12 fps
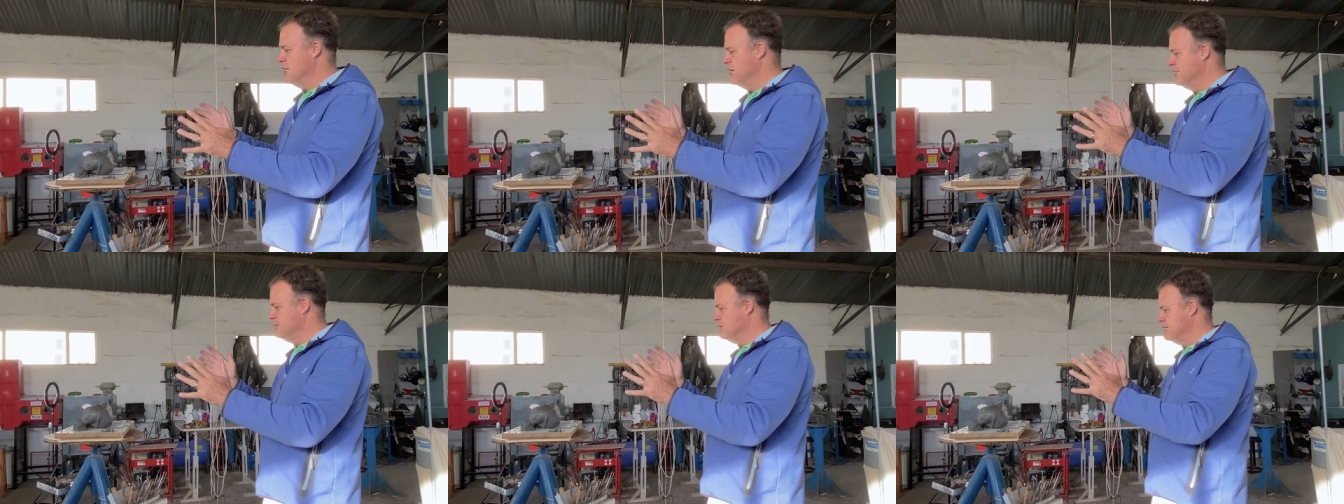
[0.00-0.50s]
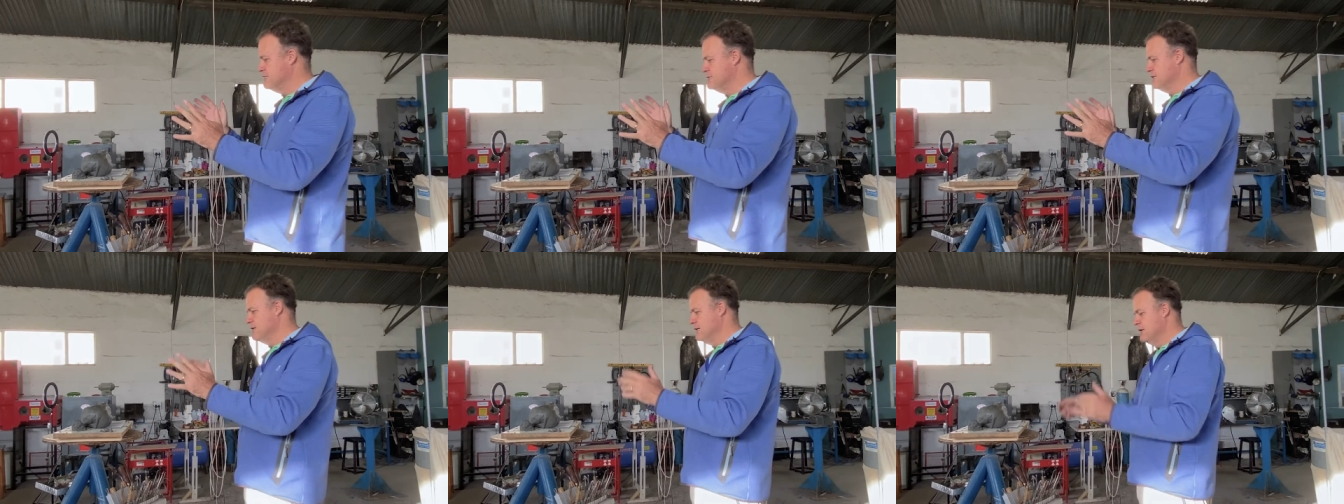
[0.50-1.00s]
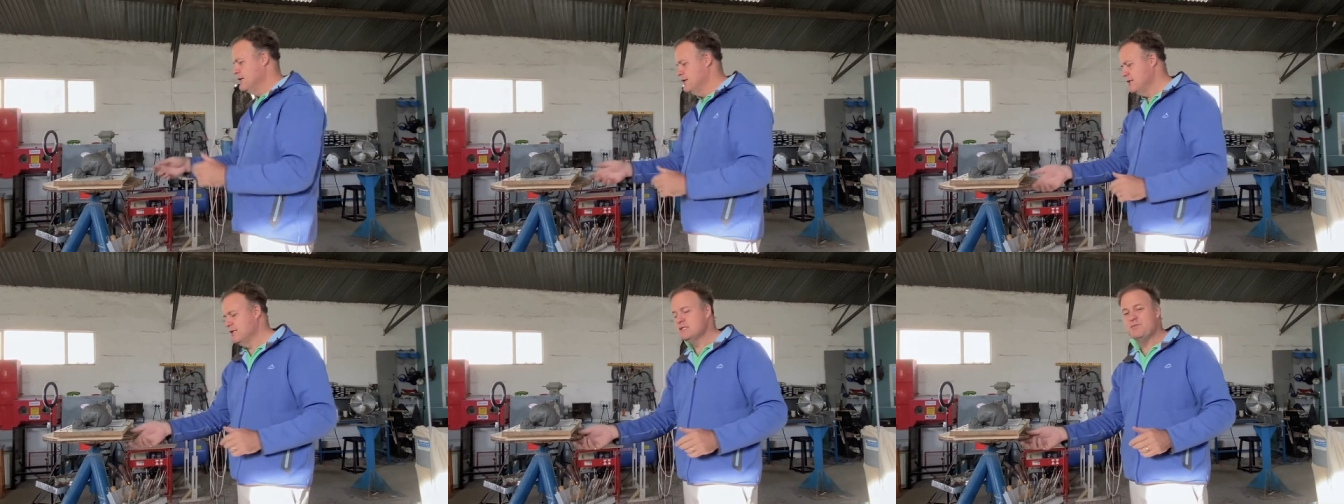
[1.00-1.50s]
otherwise
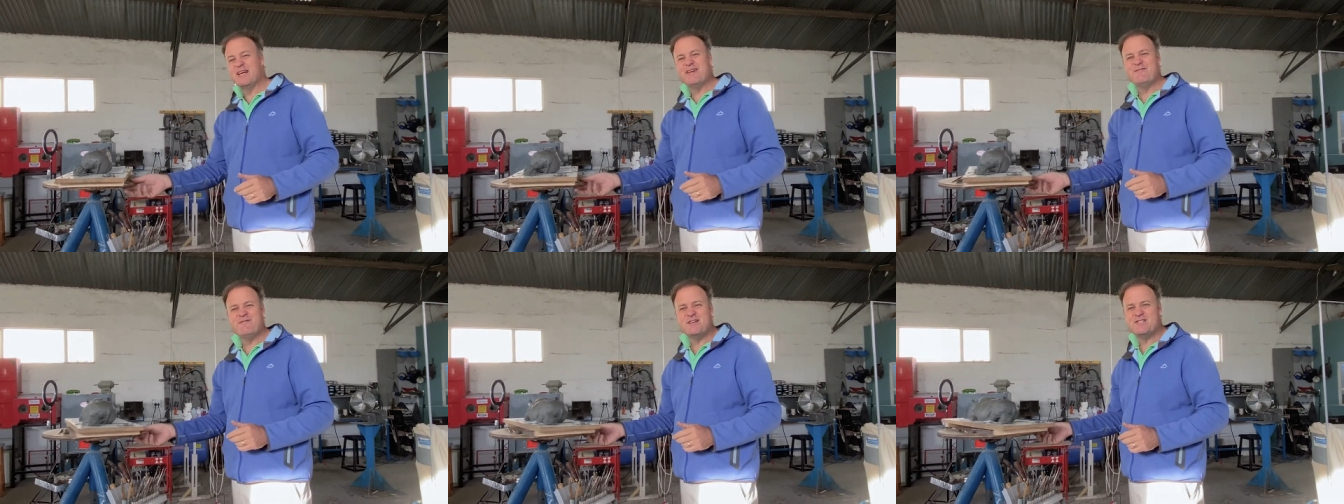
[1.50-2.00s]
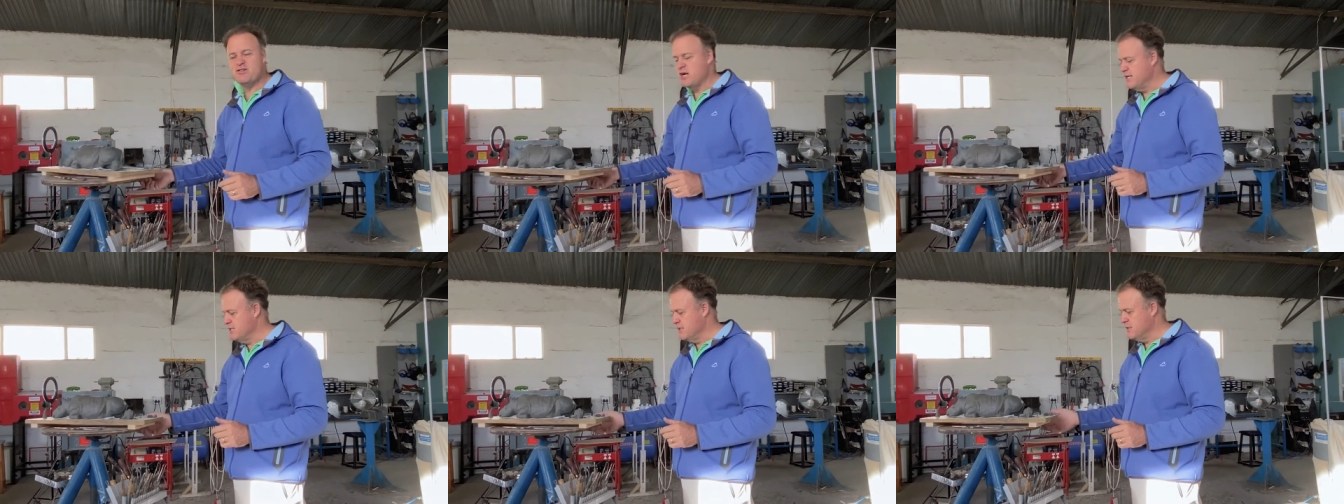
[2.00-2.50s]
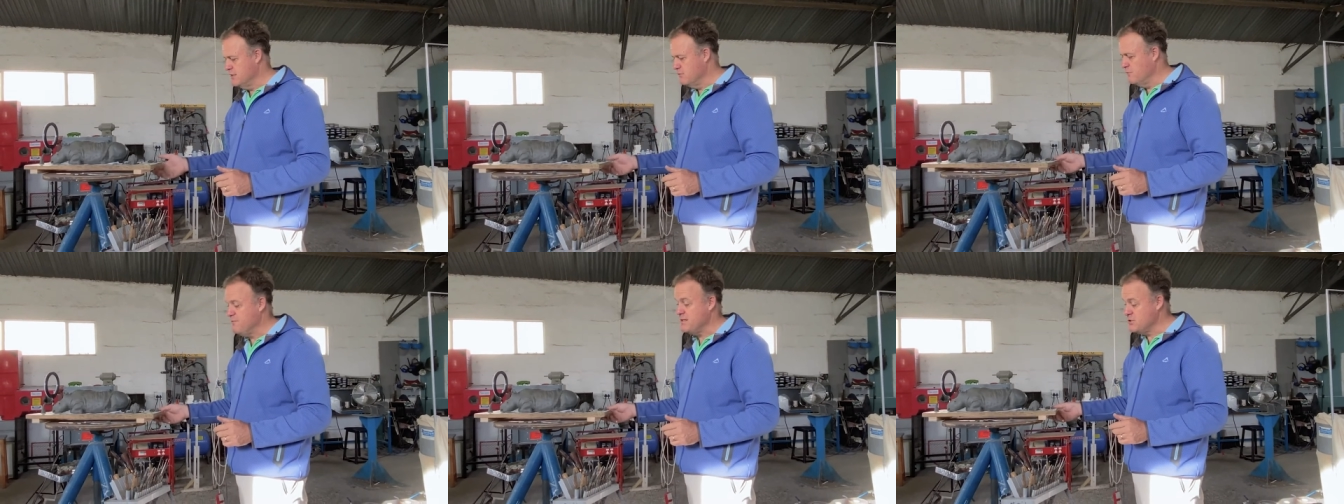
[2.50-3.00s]
things become frustrated
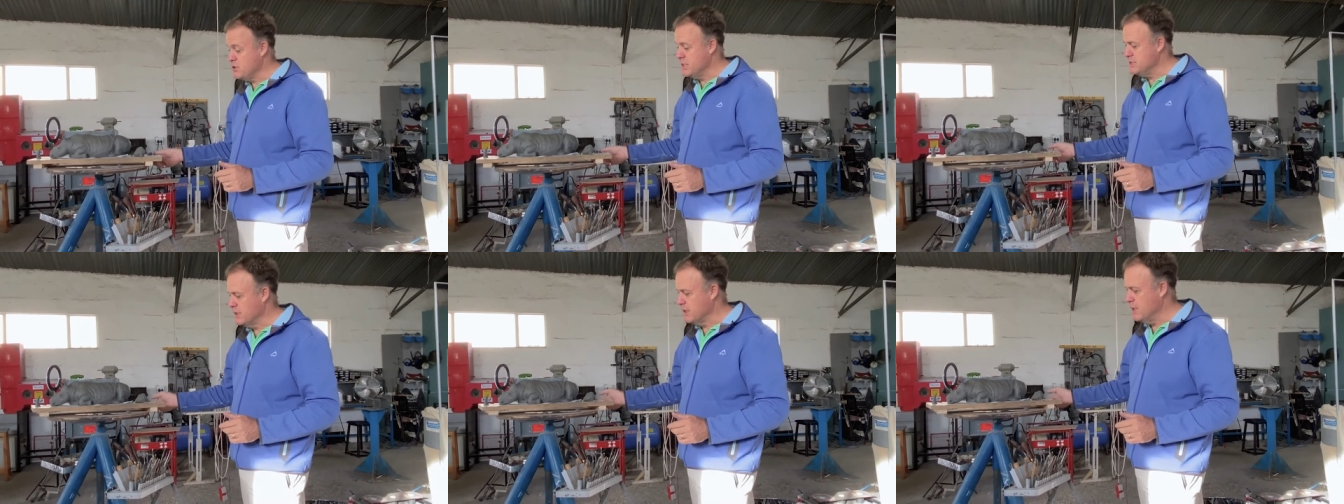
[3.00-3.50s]
or frustrated,